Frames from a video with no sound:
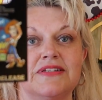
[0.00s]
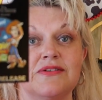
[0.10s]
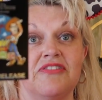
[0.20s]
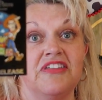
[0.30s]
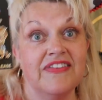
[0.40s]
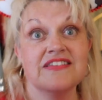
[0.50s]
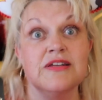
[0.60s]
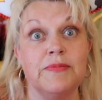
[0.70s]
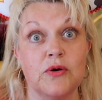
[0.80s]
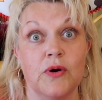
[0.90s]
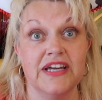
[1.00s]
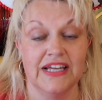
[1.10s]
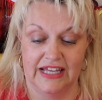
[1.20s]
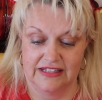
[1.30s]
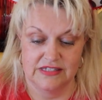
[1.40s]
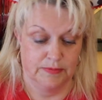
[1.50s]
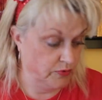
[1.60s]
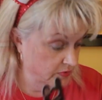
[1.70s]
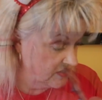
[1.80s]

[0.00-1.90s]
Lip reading: So I think that's going to be quite collectible.